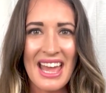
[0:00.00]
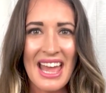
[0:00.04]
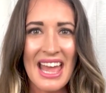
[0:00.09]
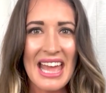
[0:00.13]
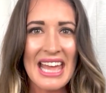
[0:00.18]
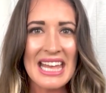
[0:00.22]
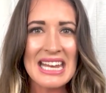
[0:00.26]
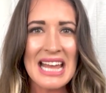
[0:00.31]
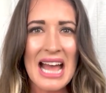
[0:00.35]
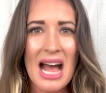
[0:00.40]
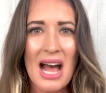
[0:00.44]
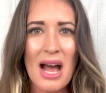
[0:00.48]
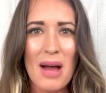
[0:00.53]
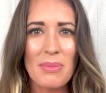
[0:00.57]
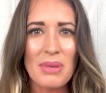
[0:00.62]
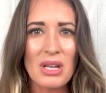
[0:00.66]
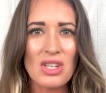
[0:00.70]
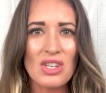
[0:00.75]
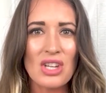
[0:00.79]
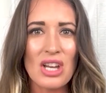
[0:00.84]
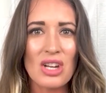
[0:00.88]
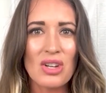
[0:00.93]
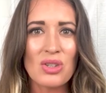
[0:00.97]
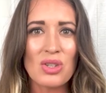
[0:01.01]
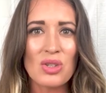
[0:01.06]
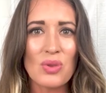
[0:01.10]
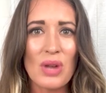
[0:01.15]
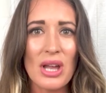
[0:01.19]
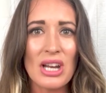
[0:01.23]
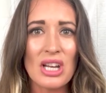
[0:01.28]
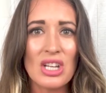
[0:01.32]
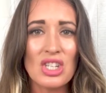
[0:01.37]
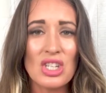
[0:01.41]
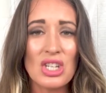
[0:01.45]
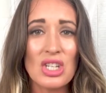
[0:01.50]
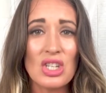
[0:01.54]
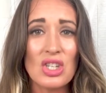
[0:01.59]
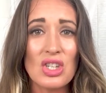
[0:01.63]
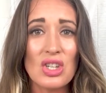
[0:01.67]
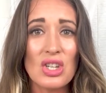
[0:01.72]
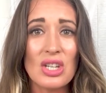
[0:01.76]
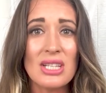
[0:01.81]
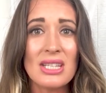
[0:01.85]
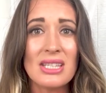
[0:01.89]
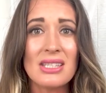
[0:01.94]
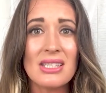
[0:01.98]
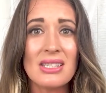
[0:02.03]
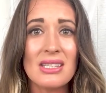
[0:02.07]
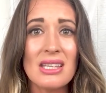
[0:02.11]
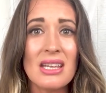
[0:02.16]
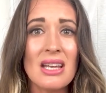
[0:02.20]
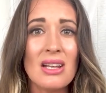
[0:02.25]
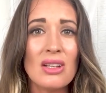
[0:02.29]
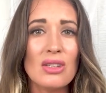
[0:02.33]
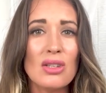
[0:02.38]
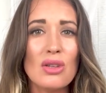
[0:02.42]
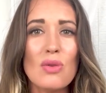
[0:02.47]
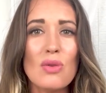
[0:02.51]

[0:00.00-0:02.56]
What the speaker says: An omnichannel strategy should seek to